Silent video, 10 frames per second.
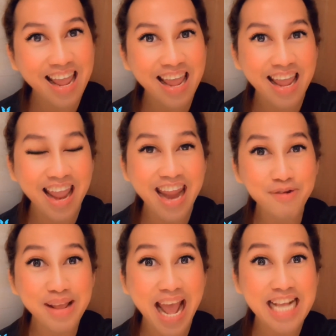Anyway
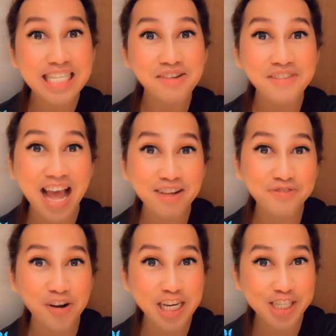guys, so vlog for
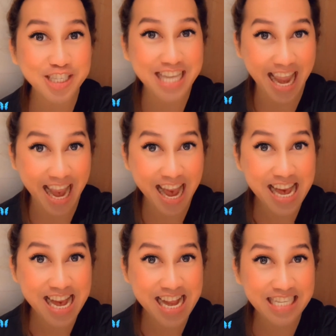today
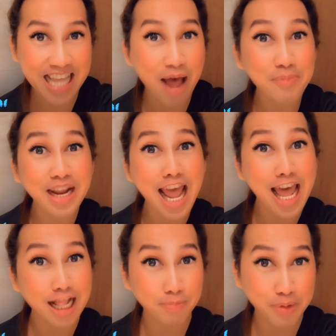is I'm gonna
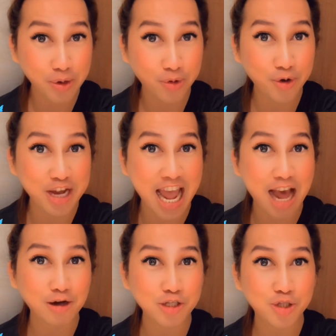help you on
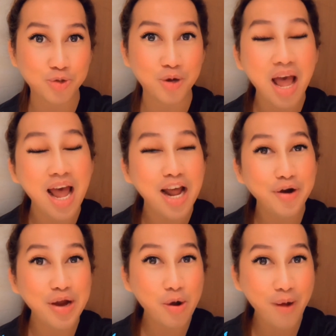how to
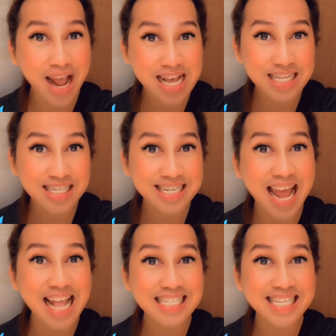request an
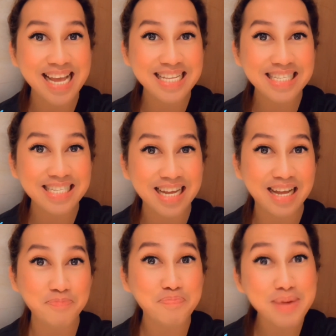Adsense
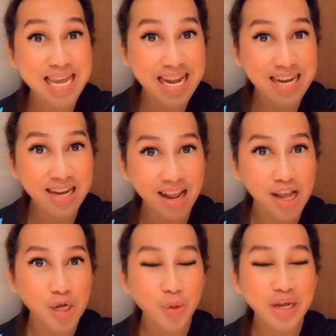pin.
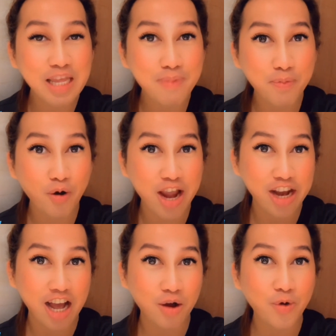Kung hindi pa po kayo
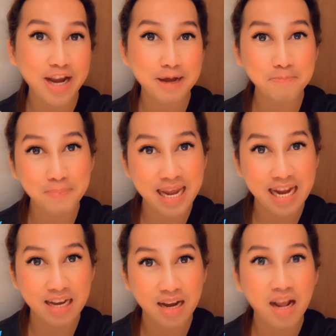nakakuha ng pin,
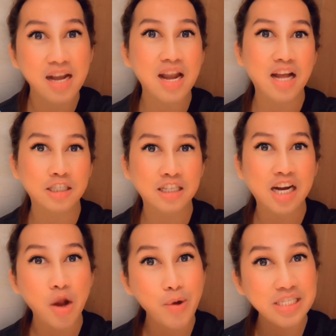nang
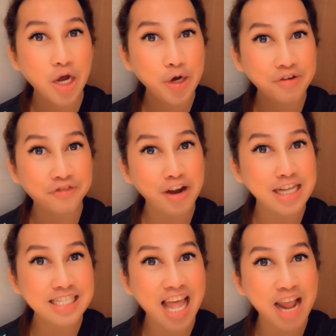nag-request ako ng first
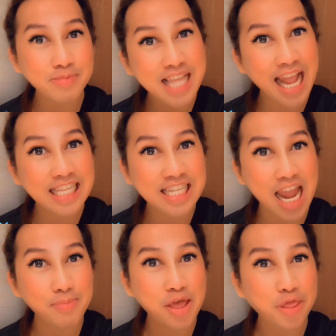time, second time, and
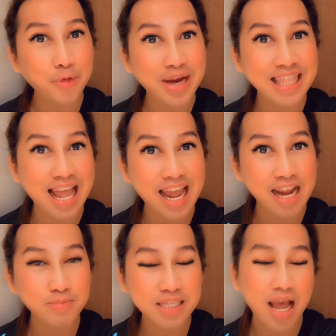three times,
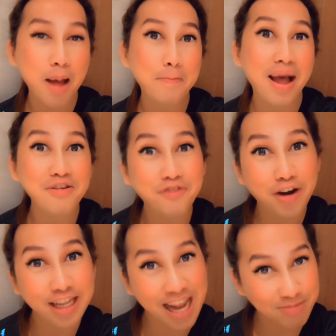pang four
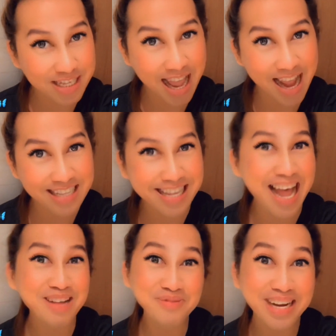times guys,
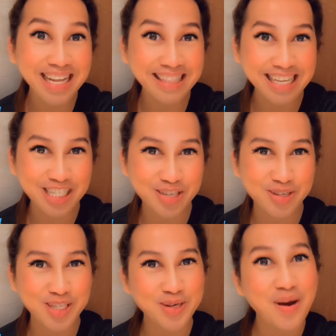I'm gonna teach you. So,
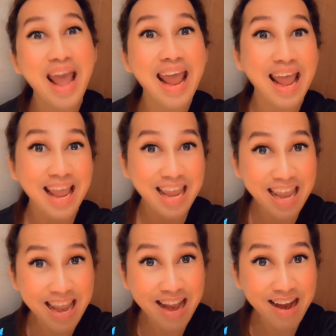
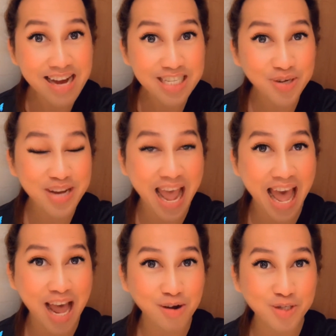here's on
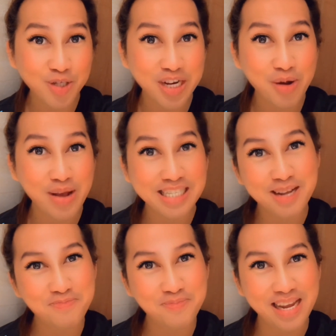how to request a
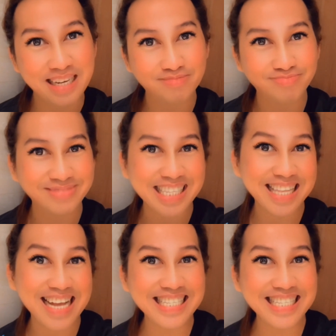pin. Stay